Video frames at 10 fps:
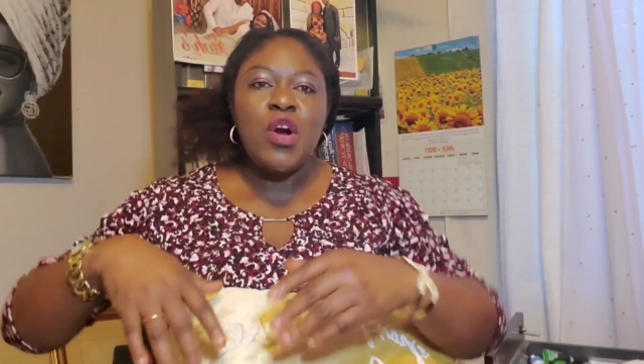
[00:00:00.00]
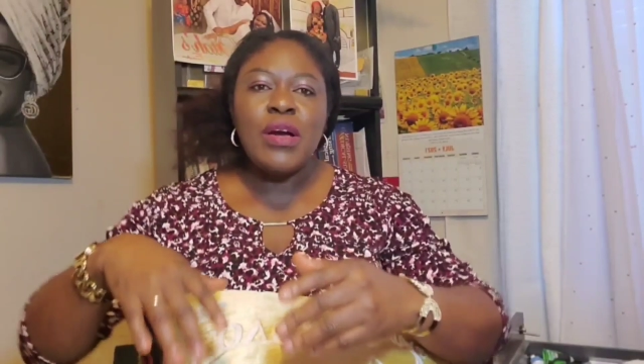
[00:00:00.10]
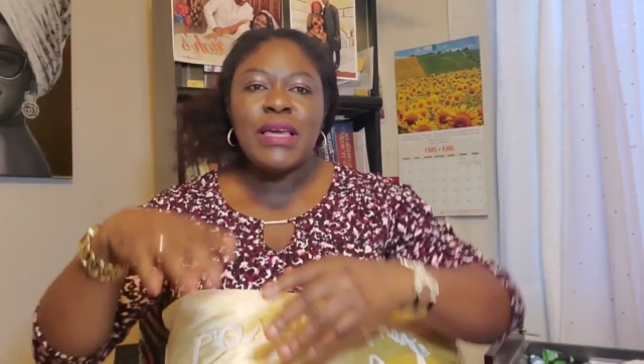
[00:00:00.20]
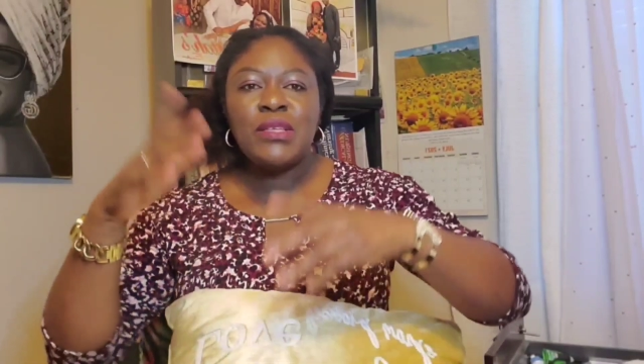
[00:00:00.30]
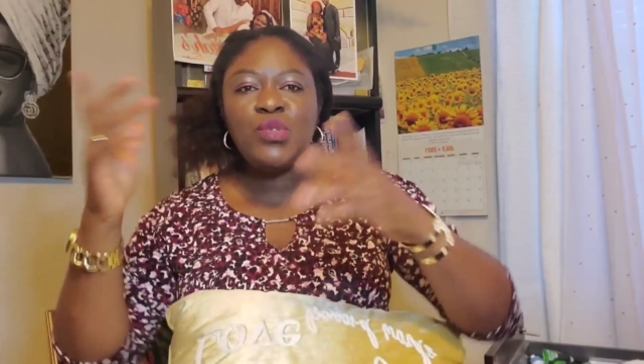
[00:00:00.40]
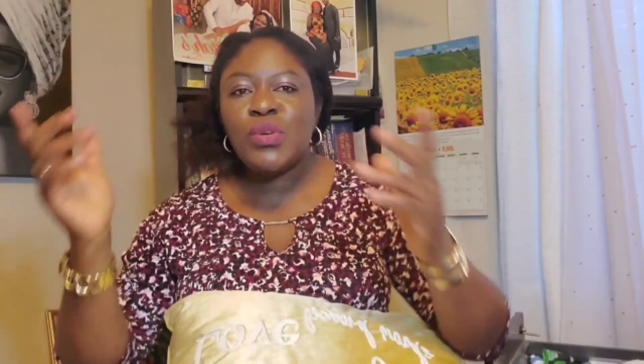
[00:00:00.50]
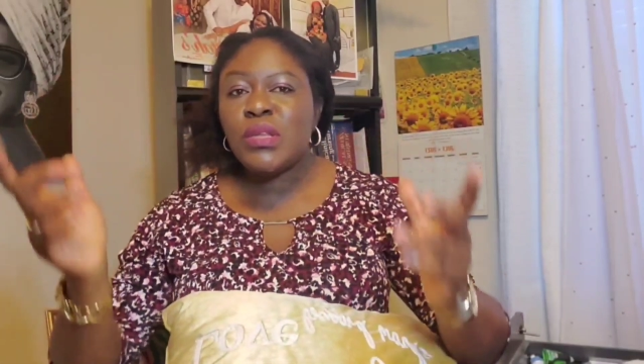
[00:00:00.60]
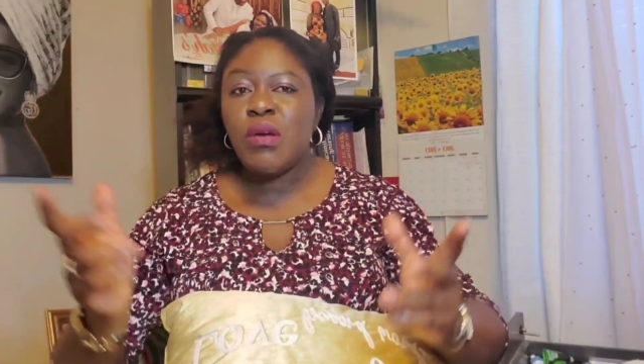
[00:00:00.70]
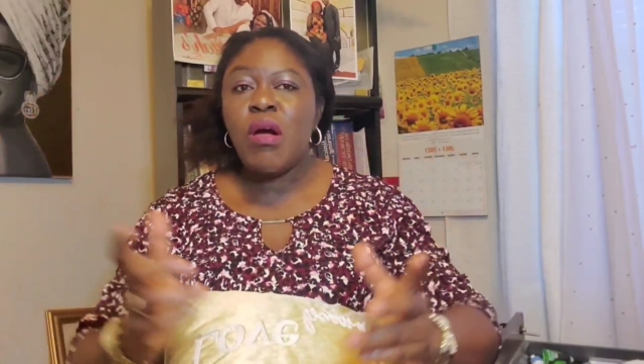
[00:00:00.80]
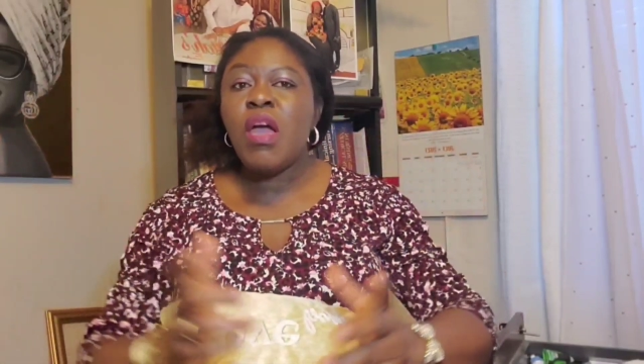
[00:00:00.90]
hugging,
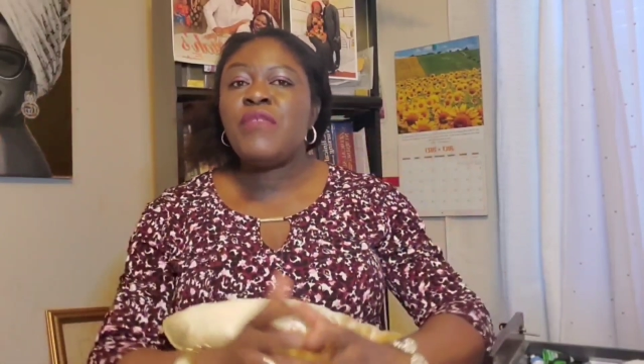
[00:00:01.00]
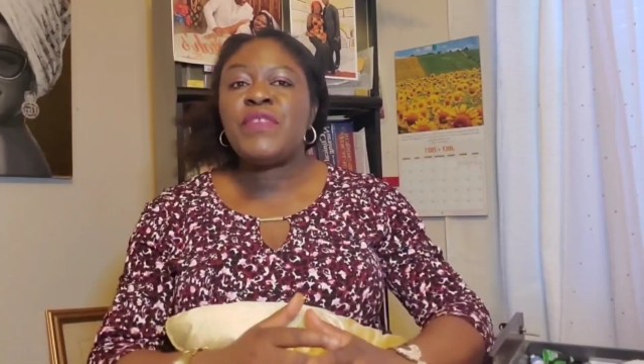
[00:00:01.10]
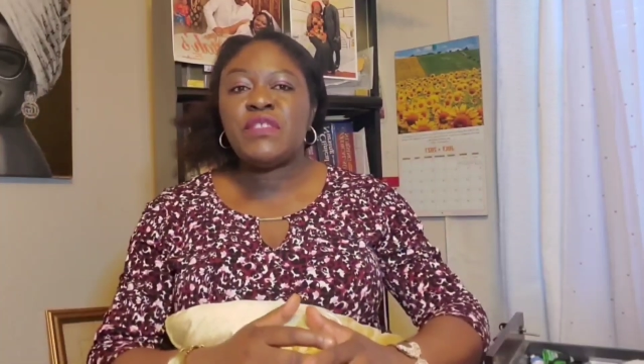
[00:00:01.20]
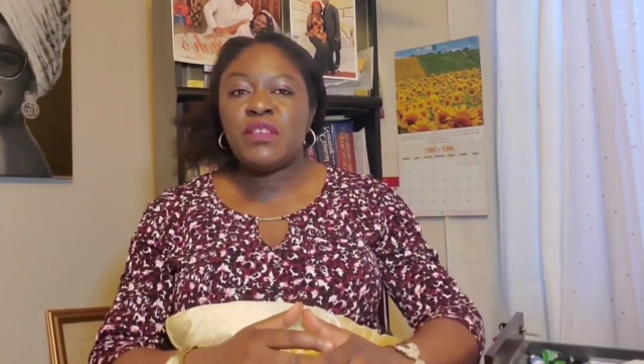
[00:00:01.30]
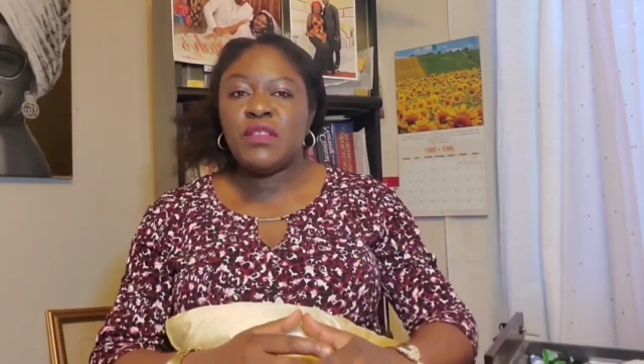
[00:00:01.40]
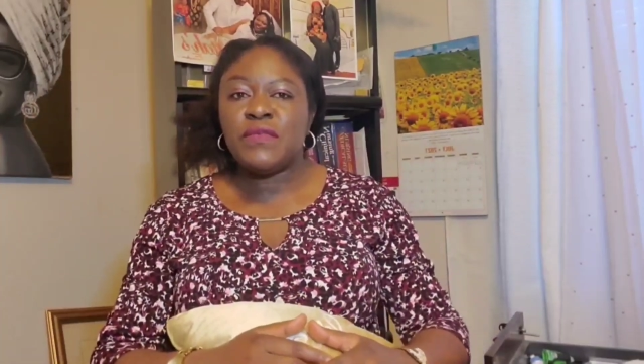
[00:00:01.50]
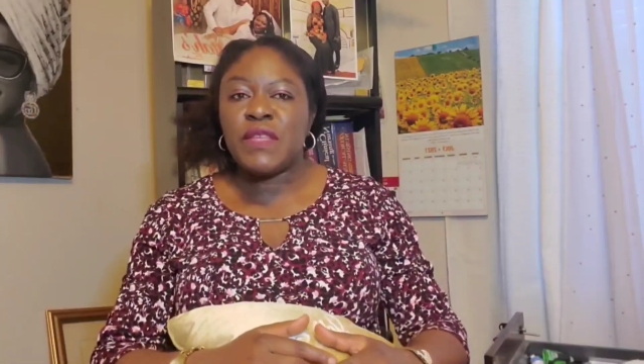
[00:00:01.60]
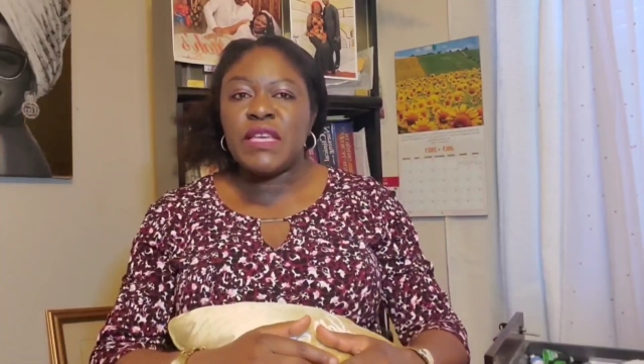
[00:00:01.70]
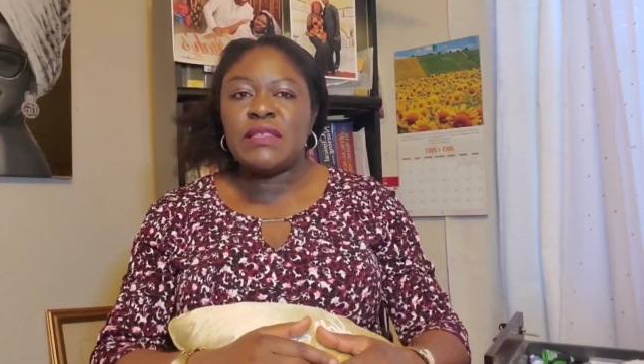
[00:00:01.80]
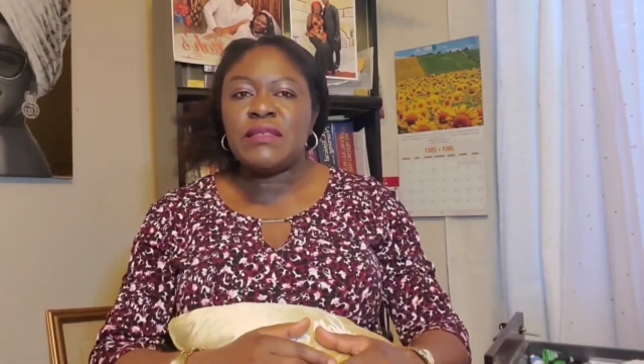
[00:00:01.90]
doing every sort of
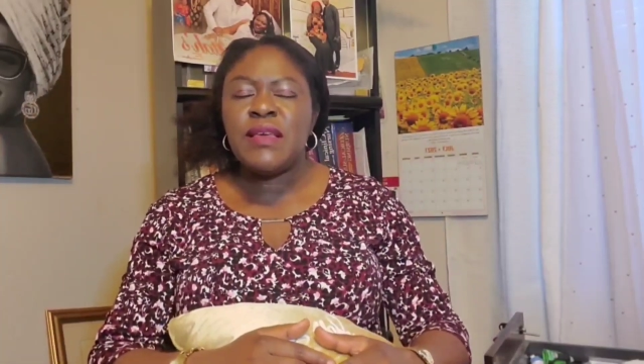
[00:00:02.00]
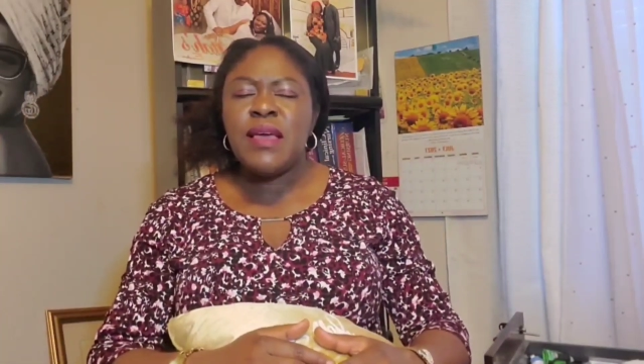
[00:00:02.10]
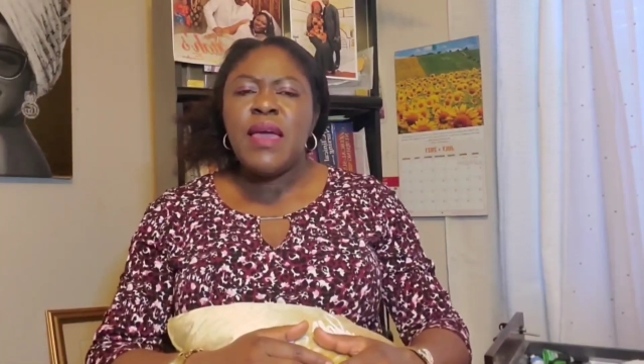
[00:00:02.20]
things.